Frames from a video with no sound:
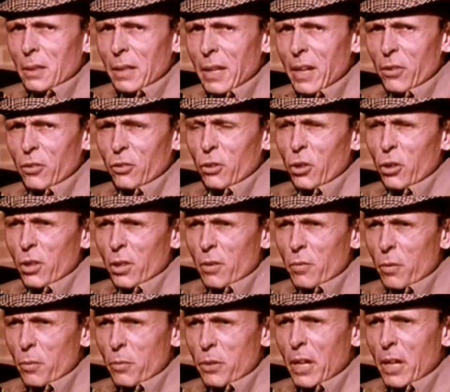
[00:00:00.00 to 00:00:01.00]
Now, certainly
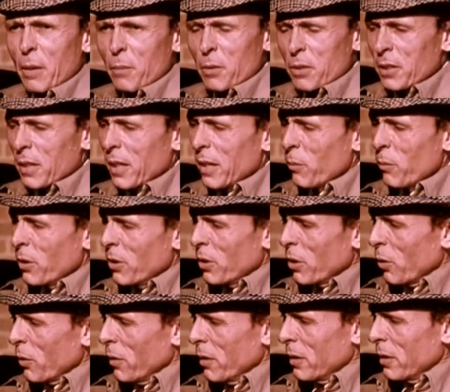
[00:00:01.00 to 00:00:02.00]
from time to time, we
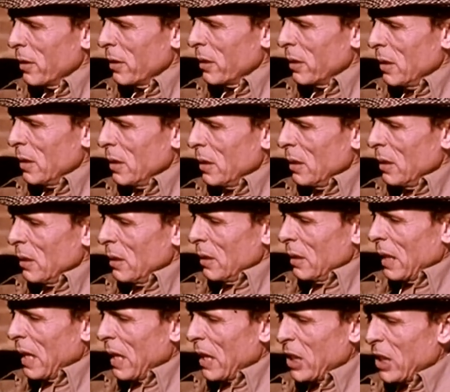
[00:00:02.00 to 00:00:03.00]
know that
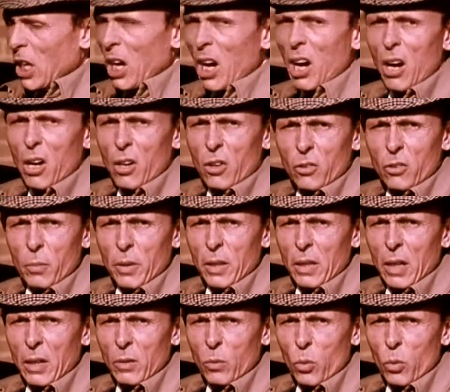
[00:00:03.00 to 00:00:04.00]
our cars may
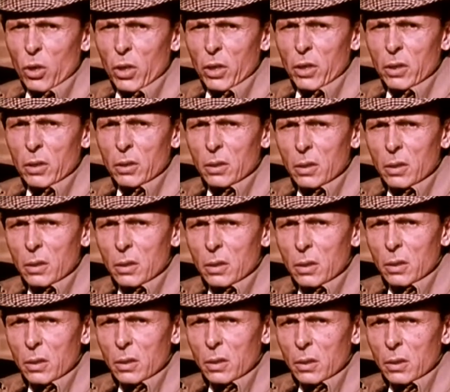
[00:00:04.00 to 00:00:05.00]
not work.
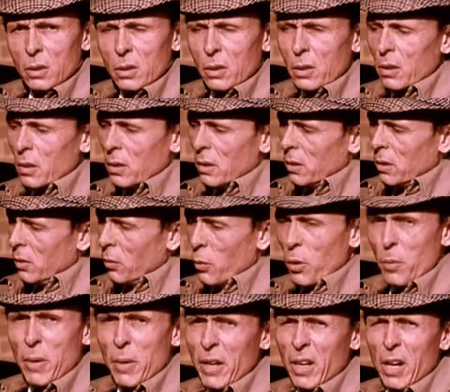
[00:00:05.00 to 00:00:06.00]

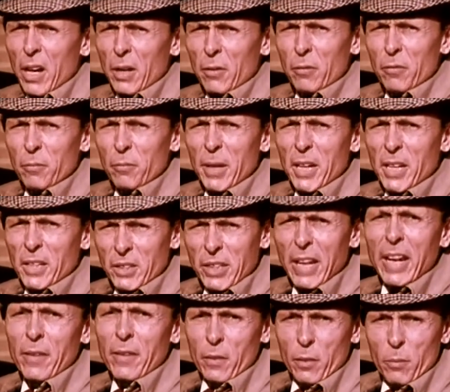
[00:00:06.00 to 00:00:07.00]
We may not have
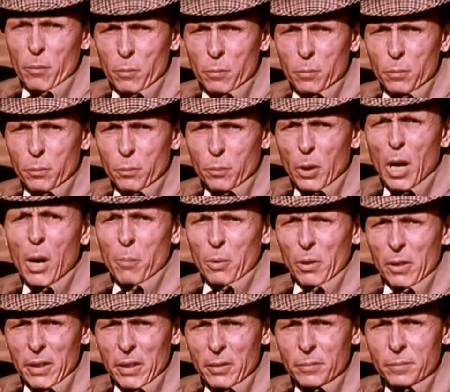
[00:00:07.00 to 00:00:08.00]
maintained them
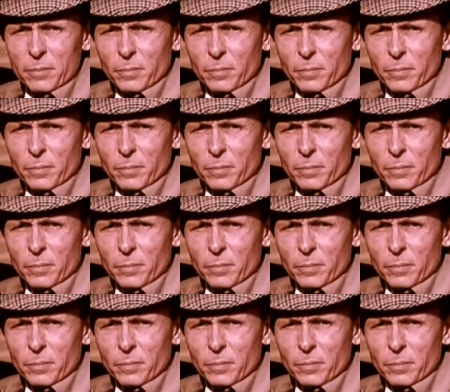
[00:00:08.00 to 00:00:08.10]
properly.